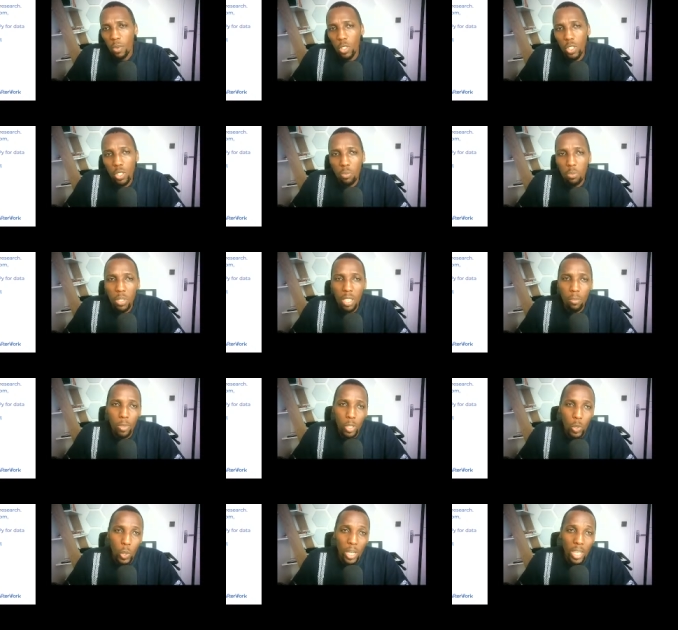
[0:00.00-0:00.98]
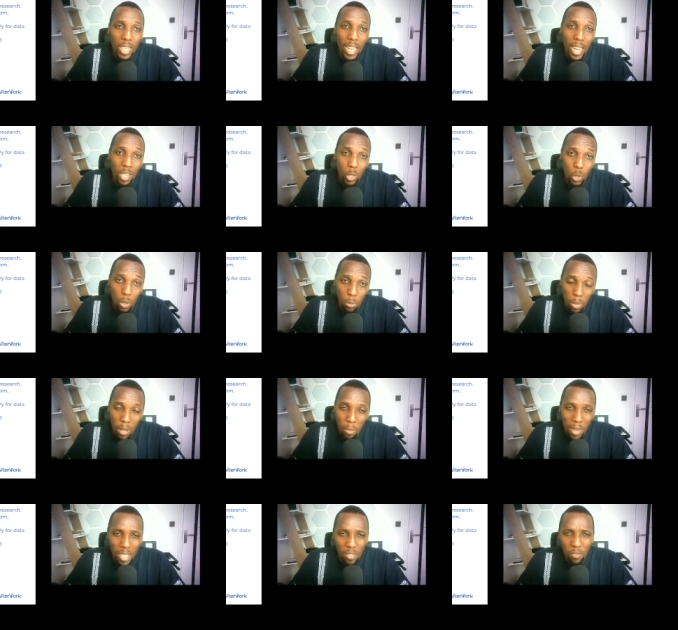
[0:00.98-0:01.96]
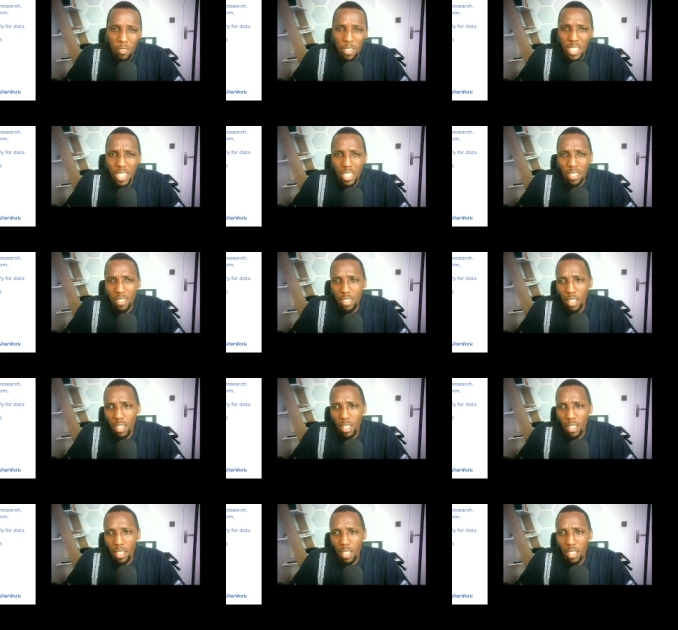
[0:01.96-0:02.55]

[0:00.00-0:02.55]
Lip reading: We should be able to learn how to implement various